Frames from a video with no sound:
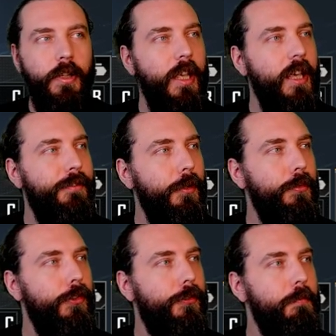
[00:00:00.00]
if it
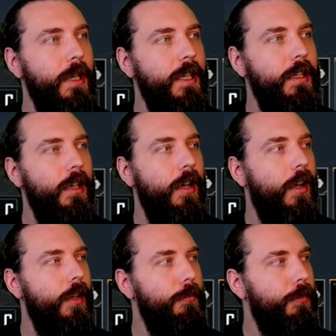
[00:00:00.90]
was me,
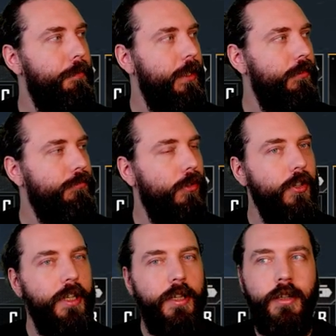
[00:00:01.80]
I would be
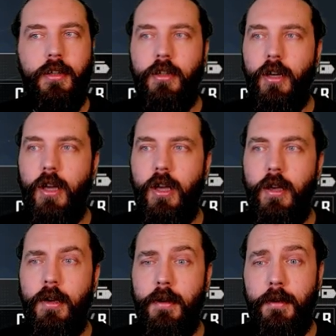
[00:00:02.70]
running,
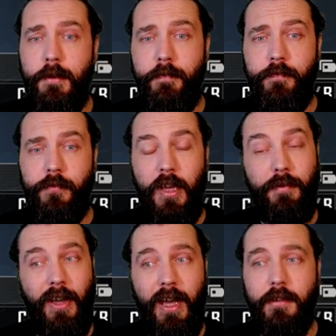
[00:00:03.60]

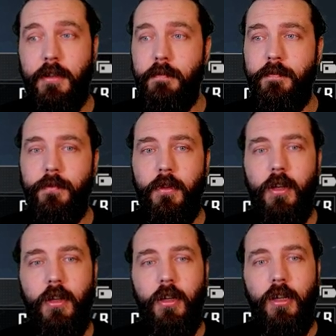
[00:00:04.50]
if I had them,
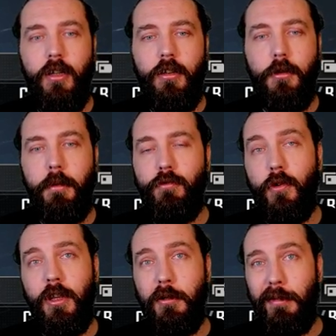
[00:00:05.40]
you'd be
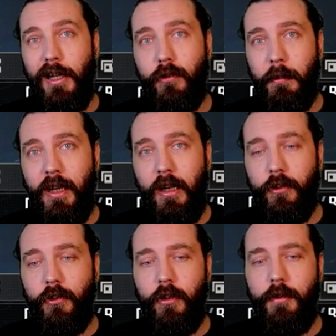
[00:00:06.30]
running the Plasma
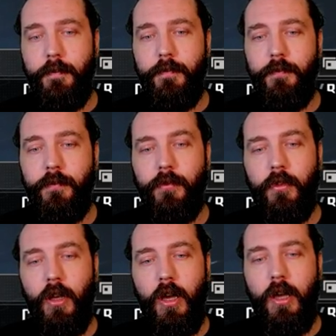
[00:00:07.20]
Caster,
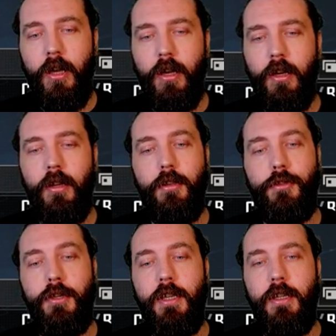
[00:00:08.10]

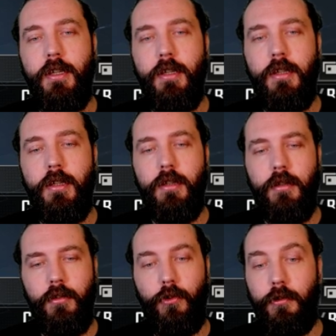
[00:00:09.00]

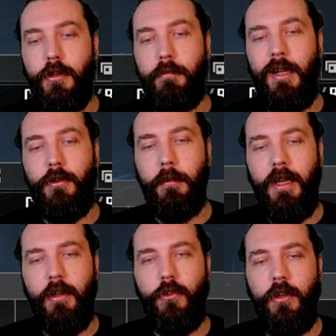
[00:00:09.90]
the Plasma
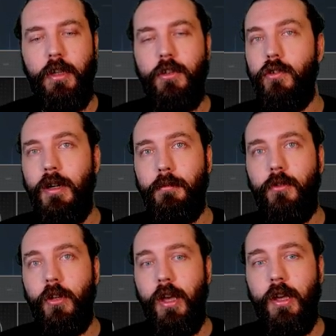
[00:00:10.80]
Caster in your
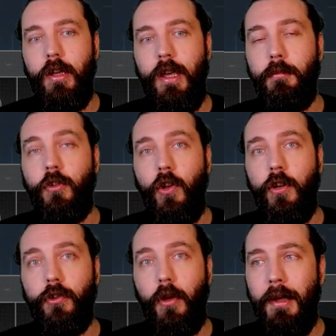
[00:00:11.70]
M
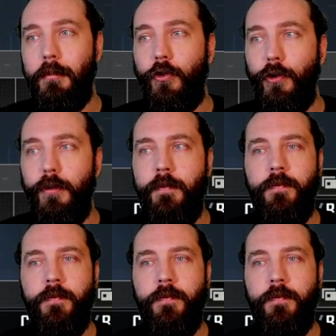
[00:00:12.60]
slot, so M2.